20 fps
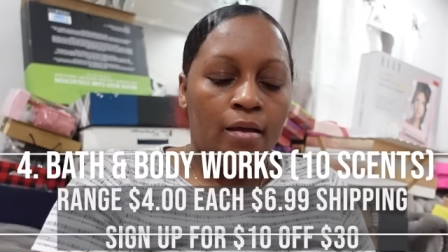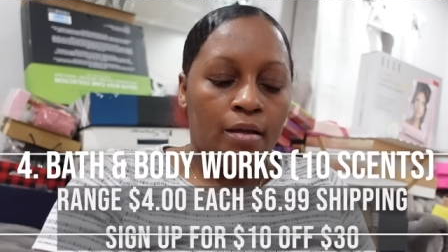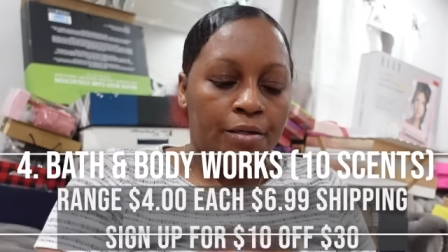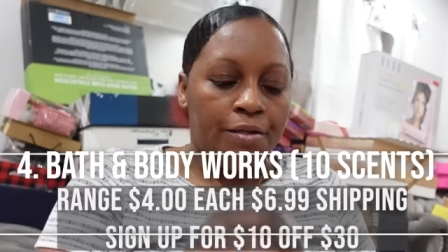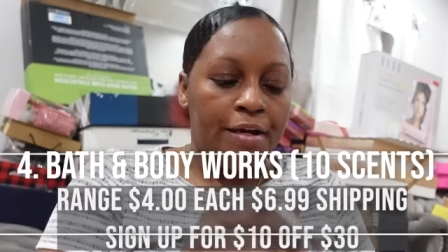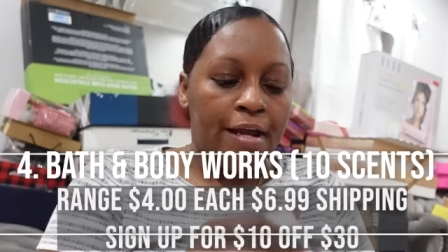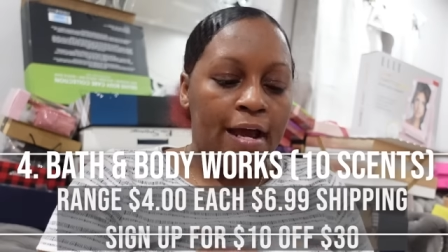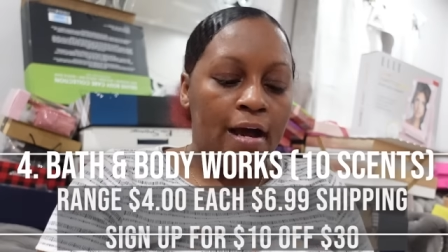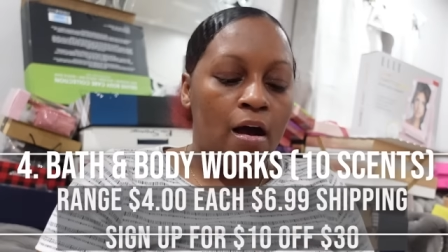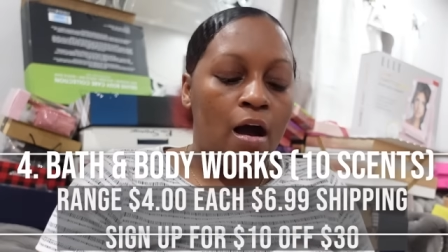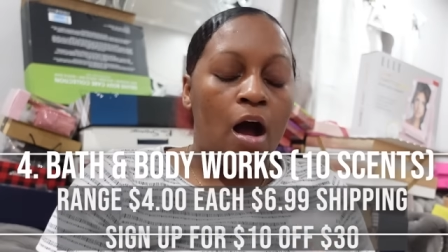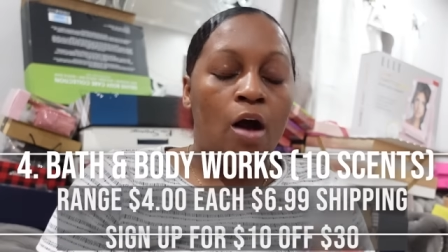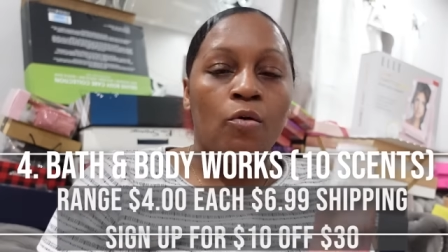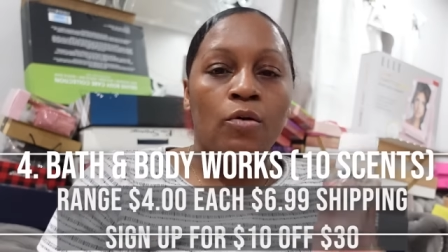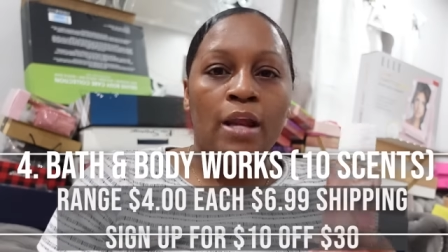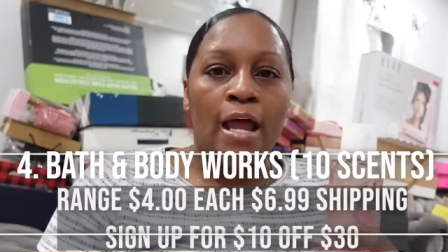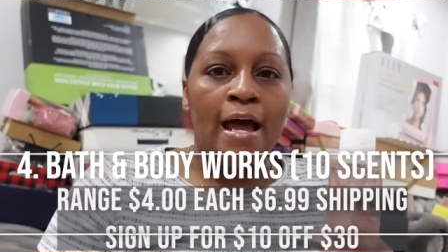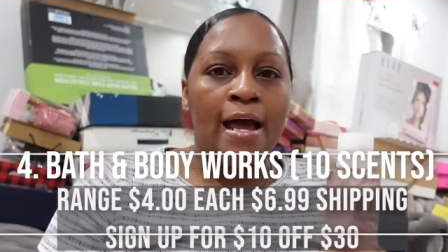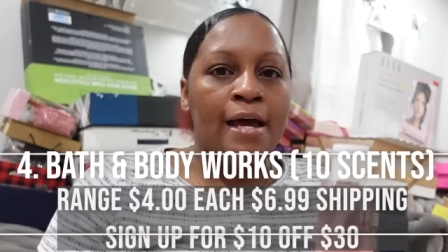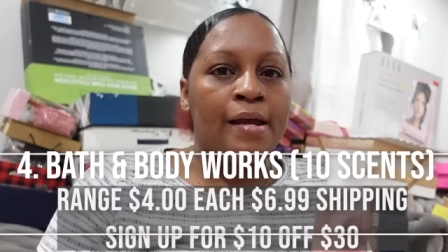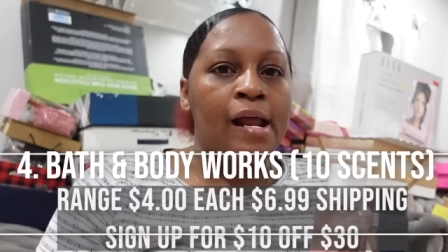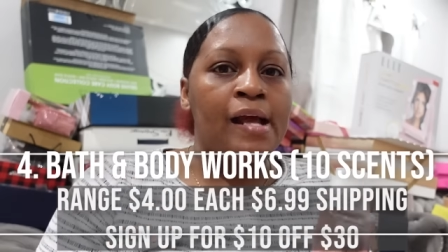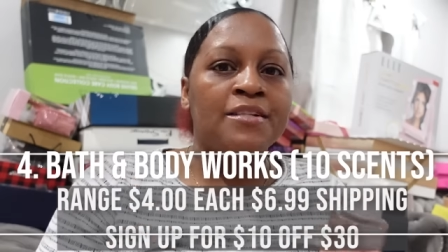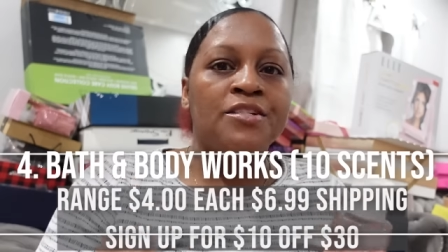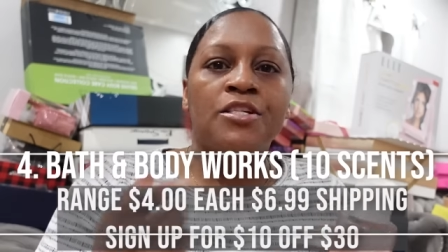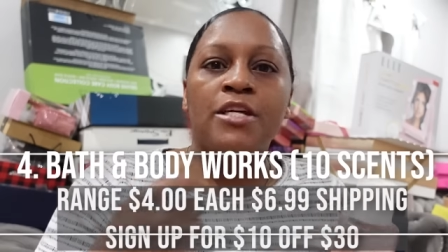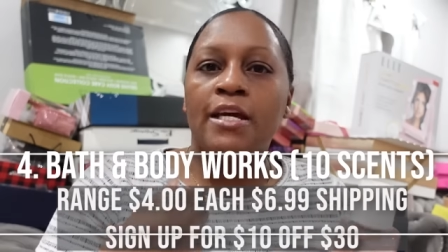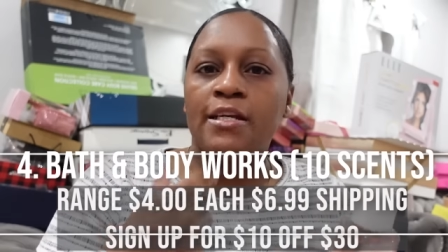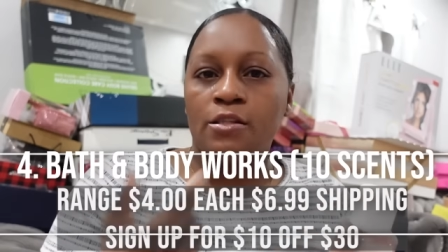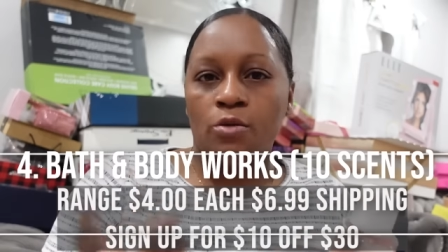now online i
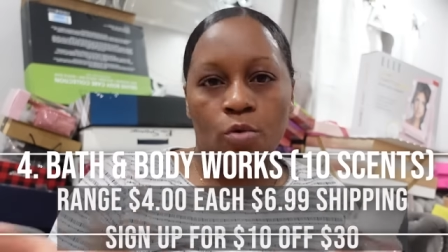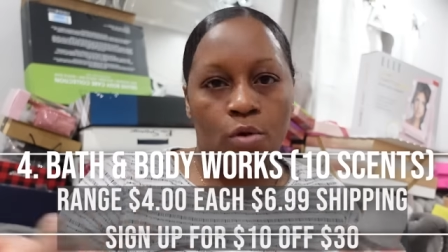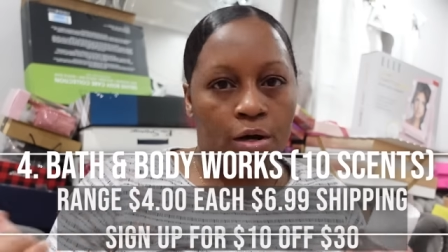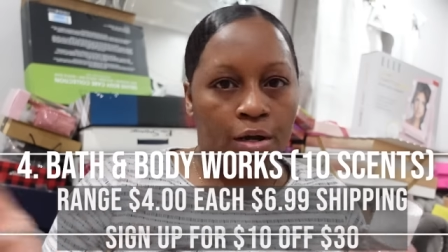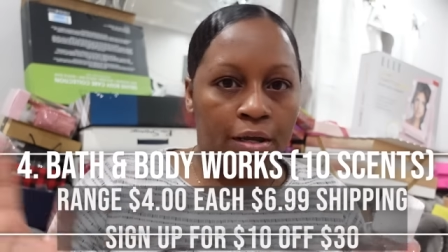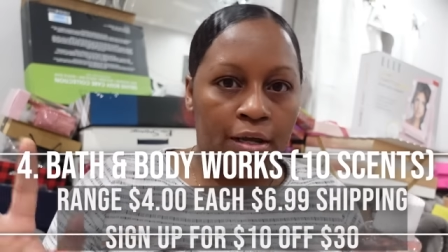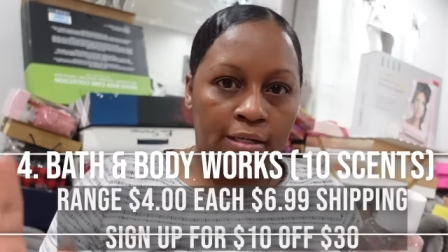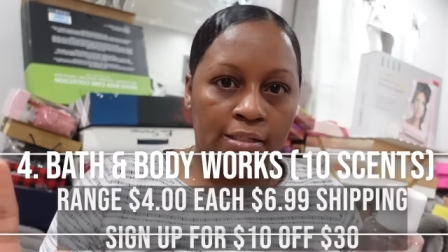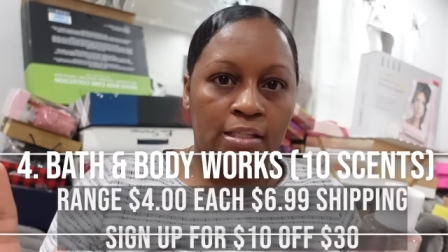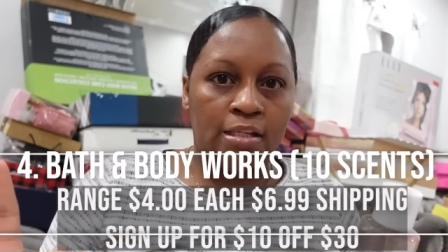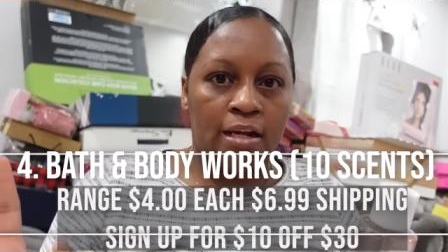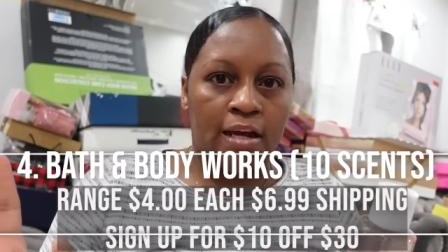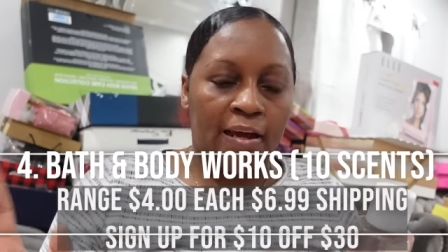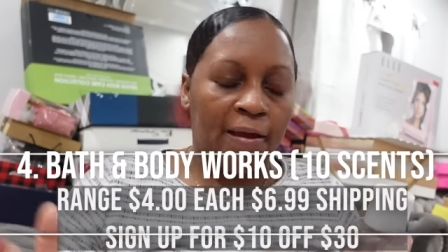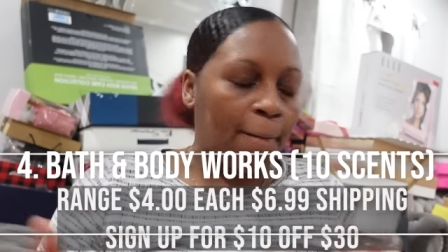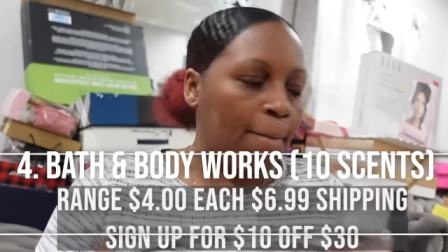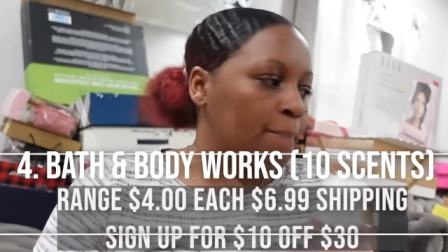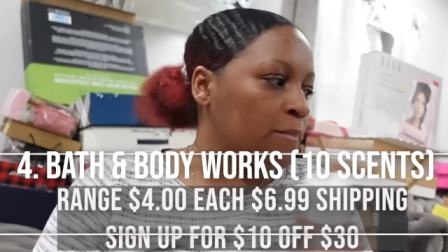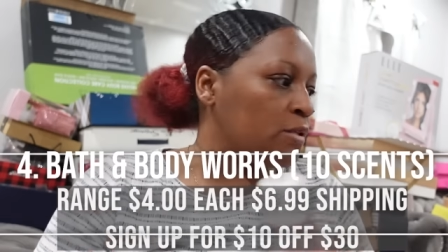just ordered yesterday